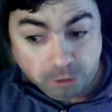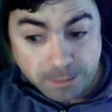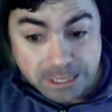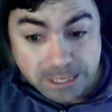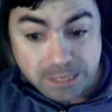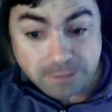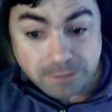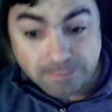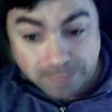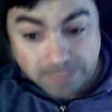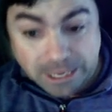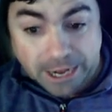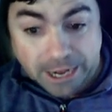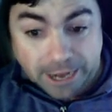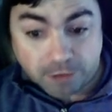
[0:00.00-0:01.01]
to be.
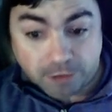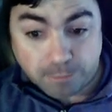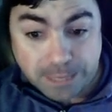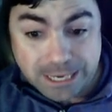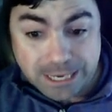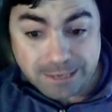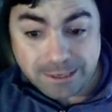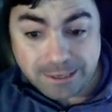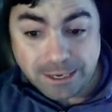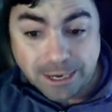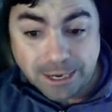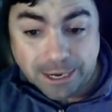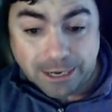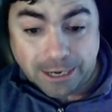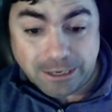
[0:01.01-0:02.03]
It has peaked
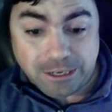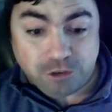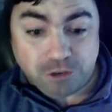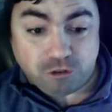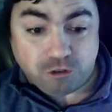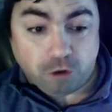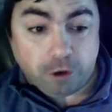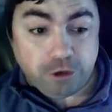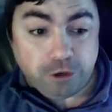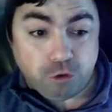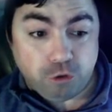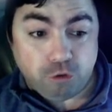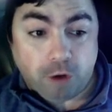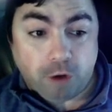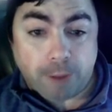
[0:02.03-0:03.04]
and is starting to
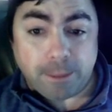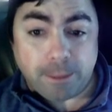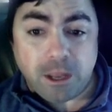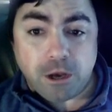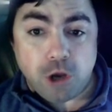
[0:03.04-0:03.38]
drop.